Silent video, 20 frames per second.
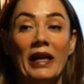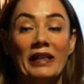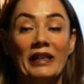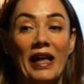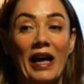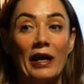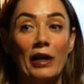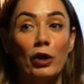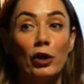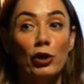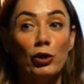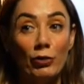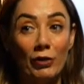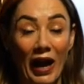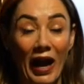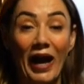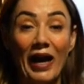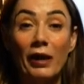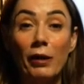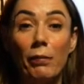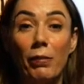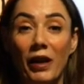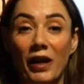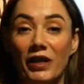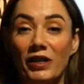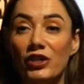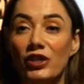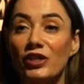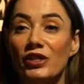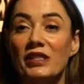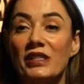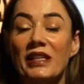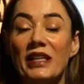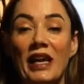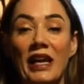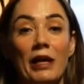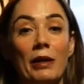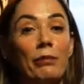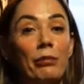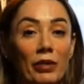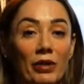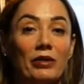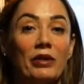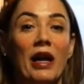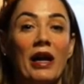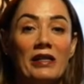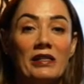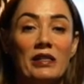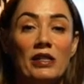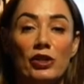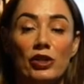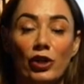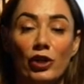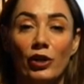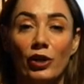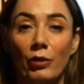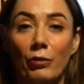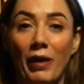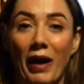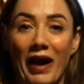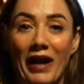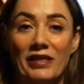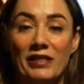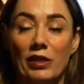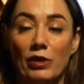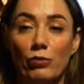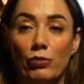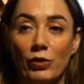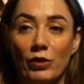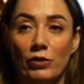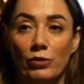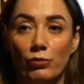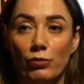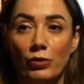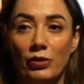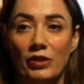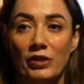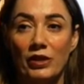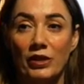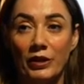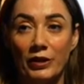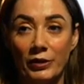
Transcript: that you can apply to your skin, but as the term acid would